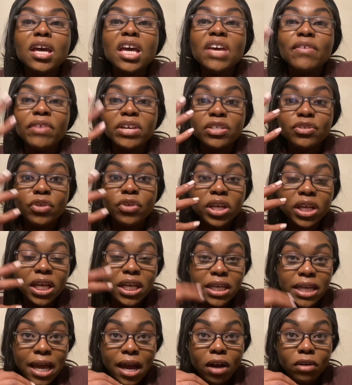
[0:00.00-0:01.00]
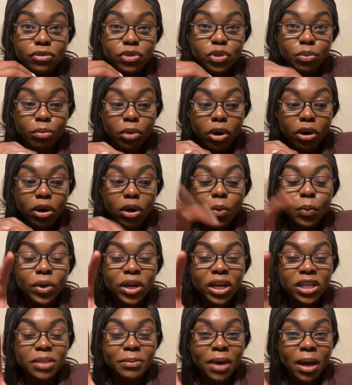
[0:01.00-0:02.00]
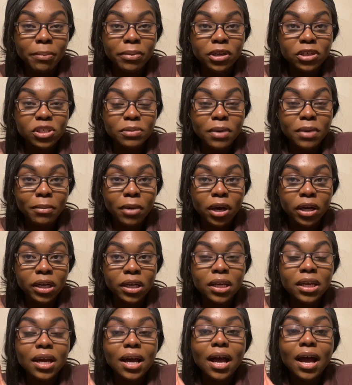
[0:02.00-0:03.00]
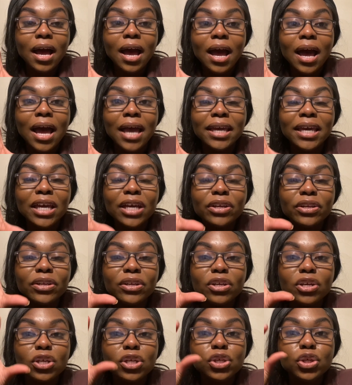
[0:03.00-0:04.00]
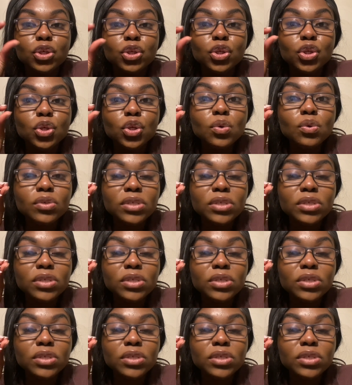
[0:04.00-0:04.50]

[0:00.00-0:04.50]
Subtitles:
If I drink it now, tomorrow, what ends up happening to my body, I get huge